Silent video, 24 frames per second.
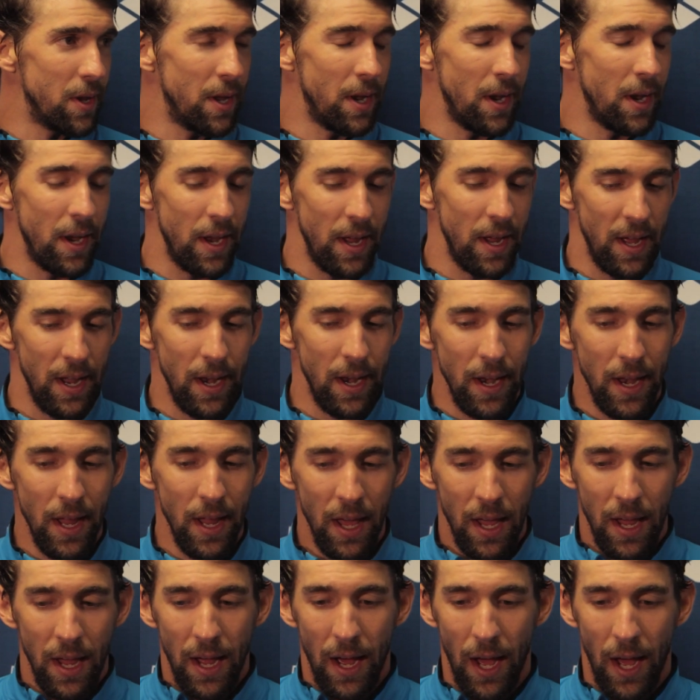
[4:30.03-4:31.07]
And,
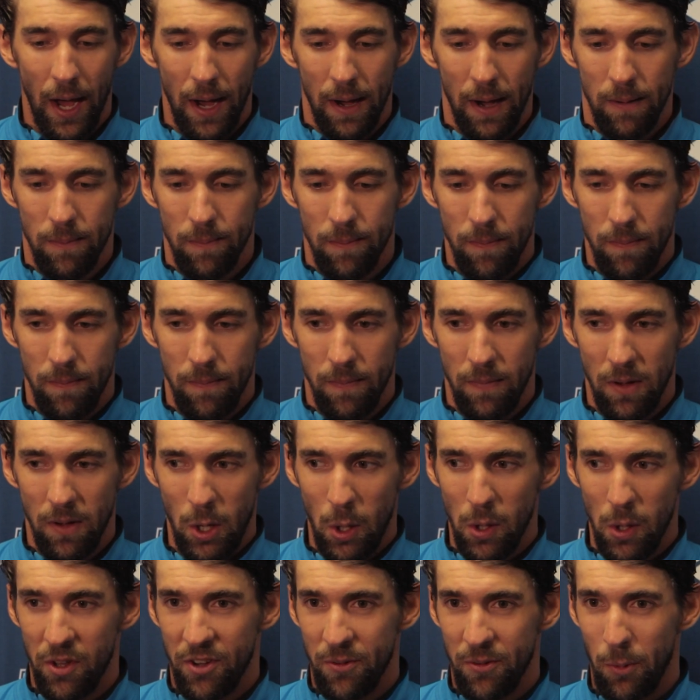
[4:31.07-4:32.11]
and um, you
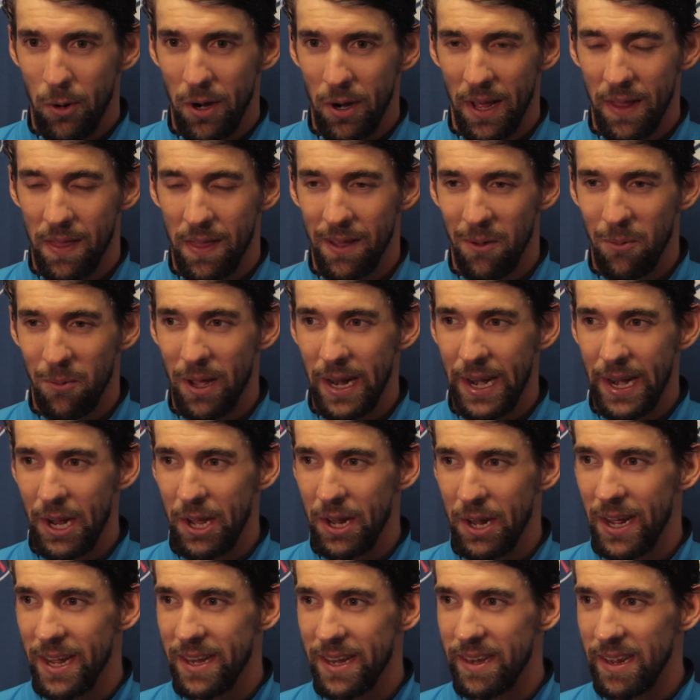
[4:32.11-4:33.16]
know, this morning I think we had a
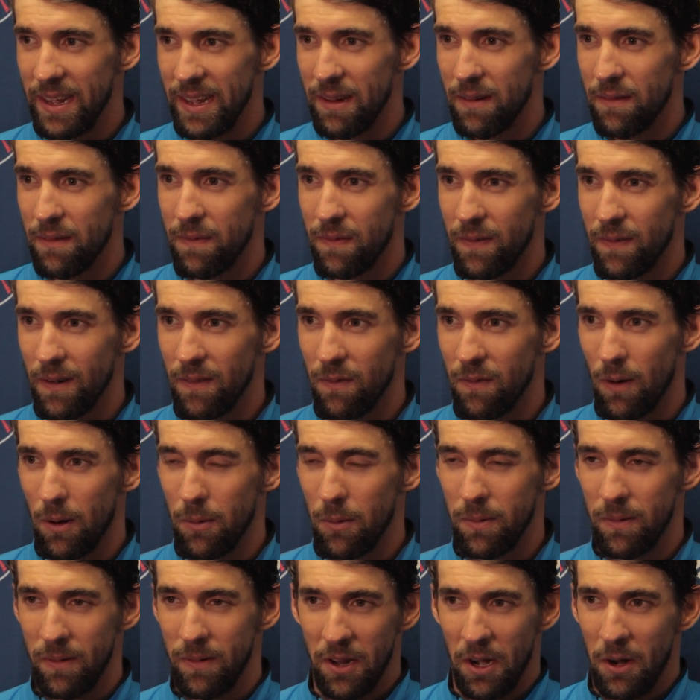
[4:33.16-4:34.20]
good idea of, of what
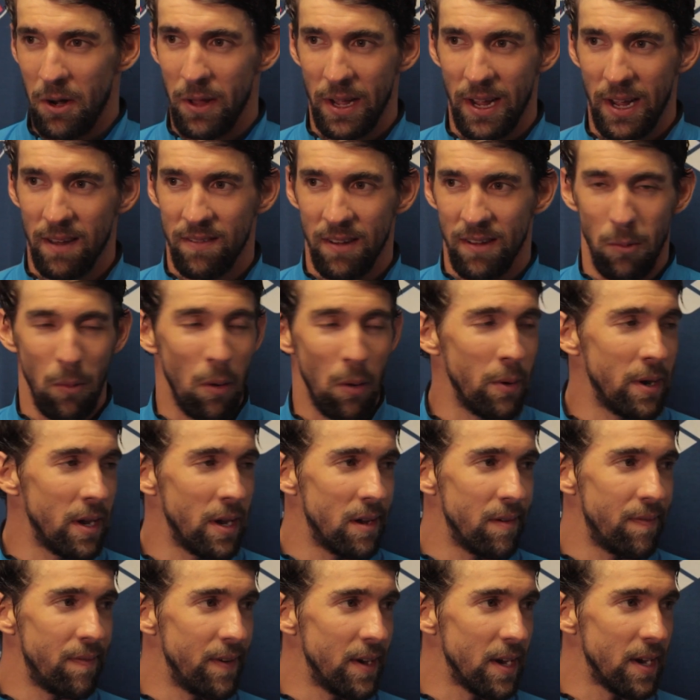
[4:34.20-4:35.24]
we, you know, like I said, what we need
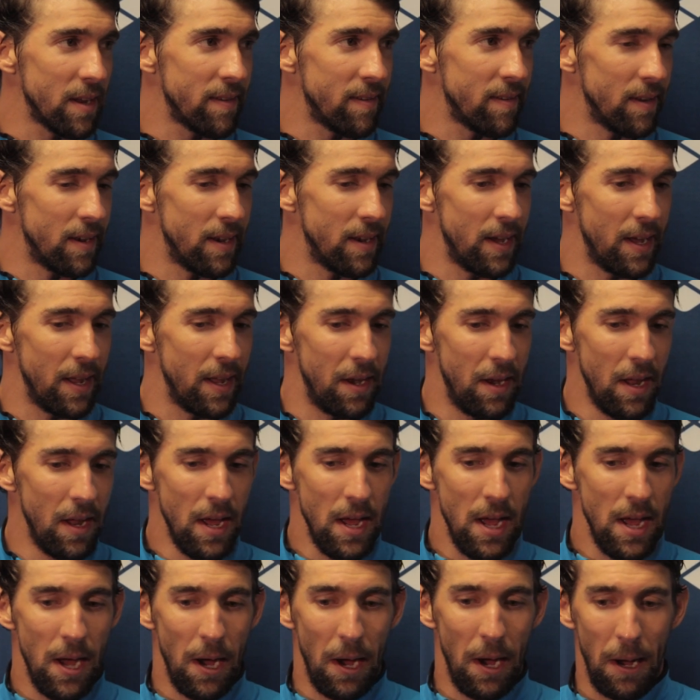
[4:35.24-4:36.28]
to fix. And,
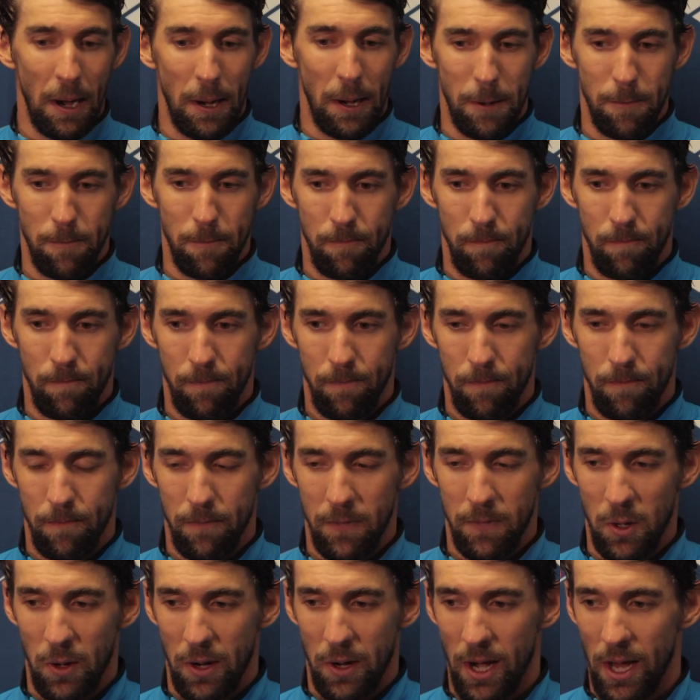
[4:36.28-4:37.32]
and um,
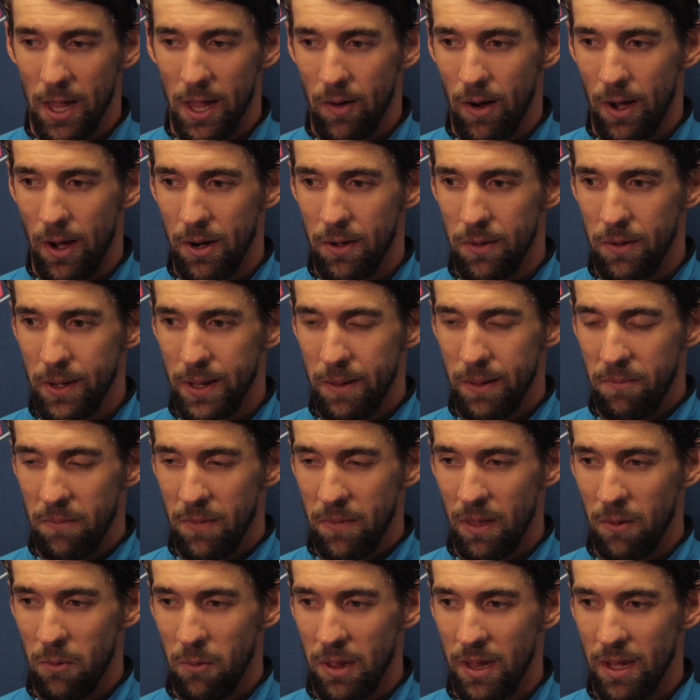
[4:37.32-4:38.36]
you know, Colorado, we,
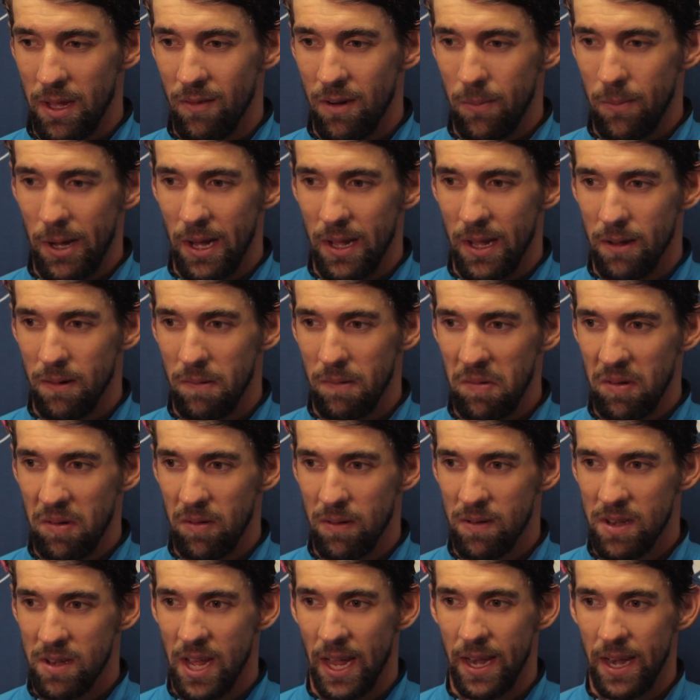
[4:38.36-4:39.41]
we leave in about
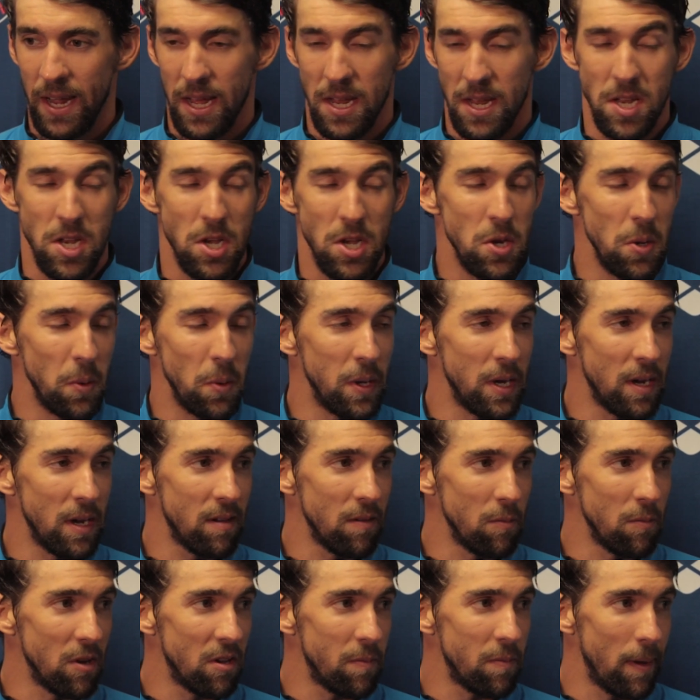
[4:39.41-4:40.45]
10 days to two weeks
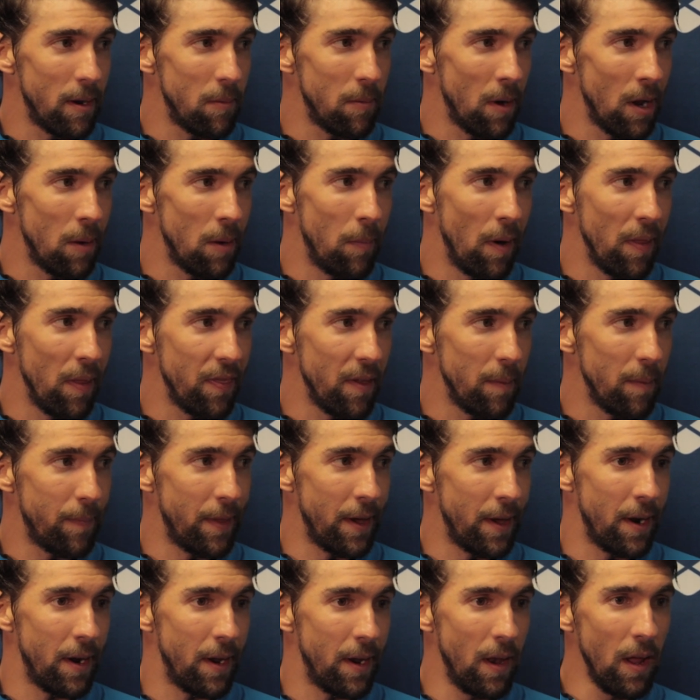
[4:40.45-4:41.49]
and we spend about a month up
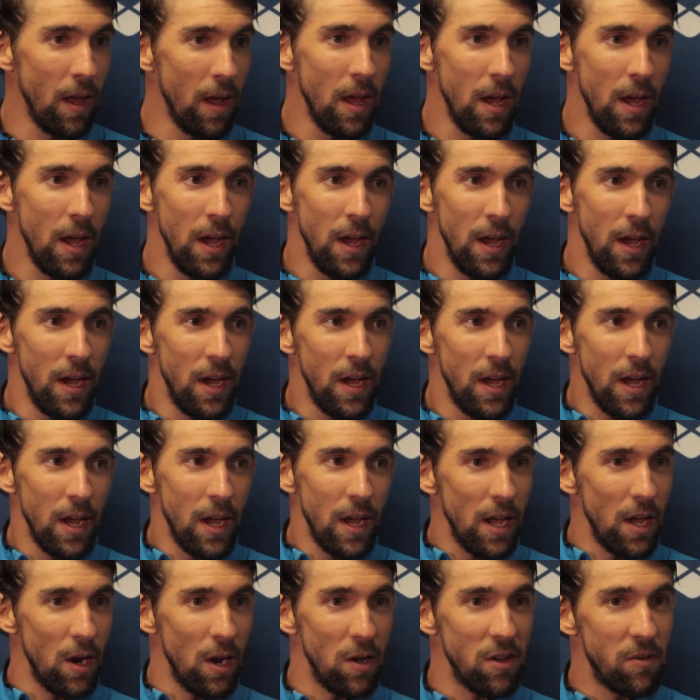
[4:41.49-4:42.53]
there. And,
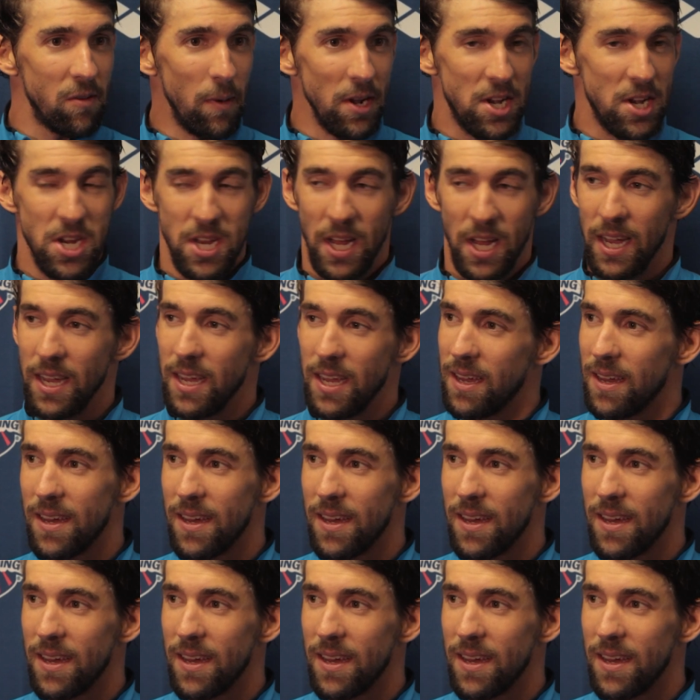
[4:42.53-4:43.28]
you know, as much as I